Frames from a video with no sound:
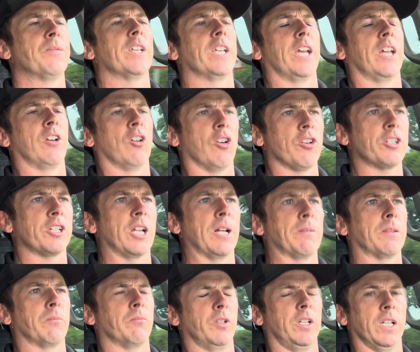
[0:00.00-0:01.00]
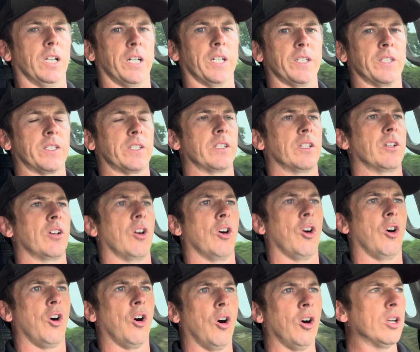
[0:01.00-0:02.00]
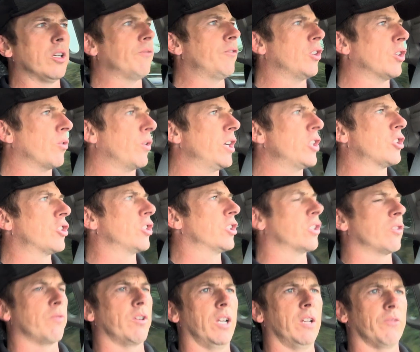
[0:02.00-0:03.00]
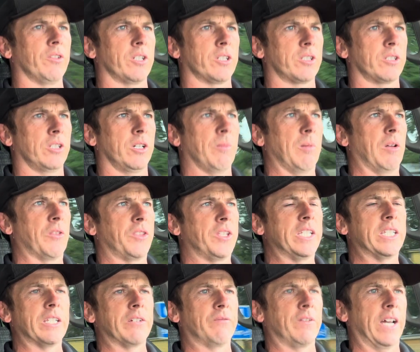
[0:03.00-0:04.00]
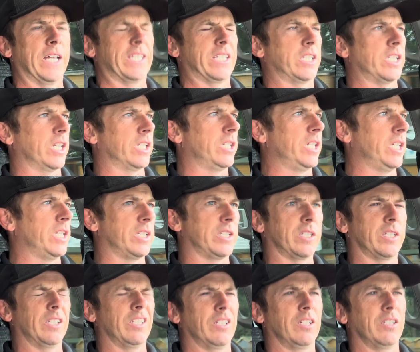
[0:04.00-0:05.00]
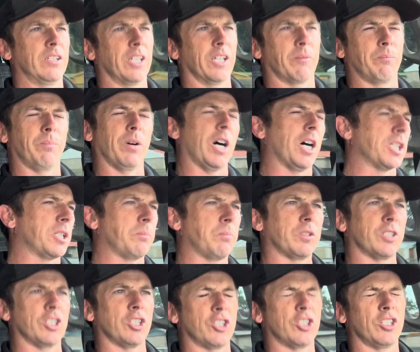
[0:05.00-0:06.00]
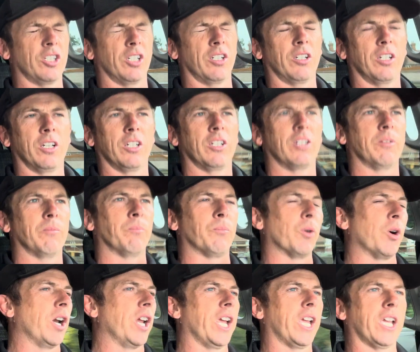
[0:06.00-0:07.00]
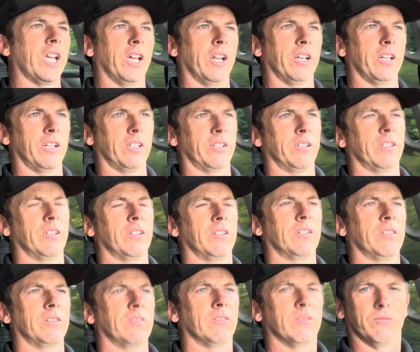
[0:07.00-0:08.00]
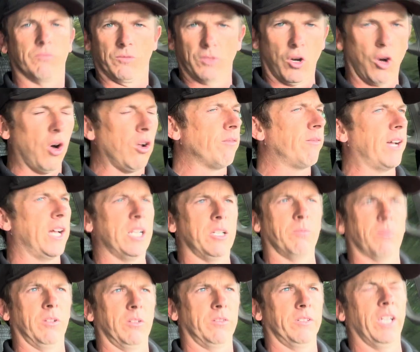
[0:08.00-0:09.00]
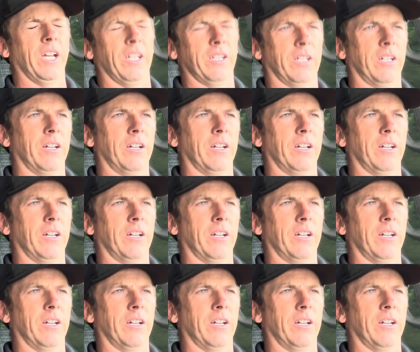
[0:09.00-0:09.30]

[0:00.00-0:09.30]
in order to help them realise all of your questions are relevant about these advanced techniques, body position, braking, all value. Yeah.